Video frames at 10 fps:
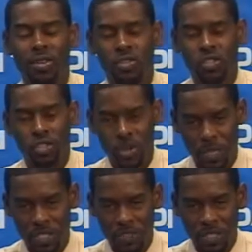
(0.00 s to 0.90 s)
you so
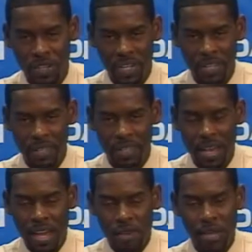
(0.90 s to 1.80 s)
much for joining us.
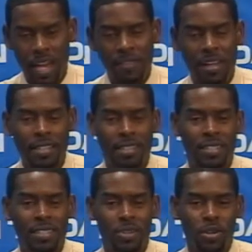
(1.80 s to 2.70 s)
We have lots
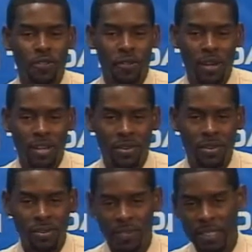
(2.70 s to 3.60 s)
in store for you,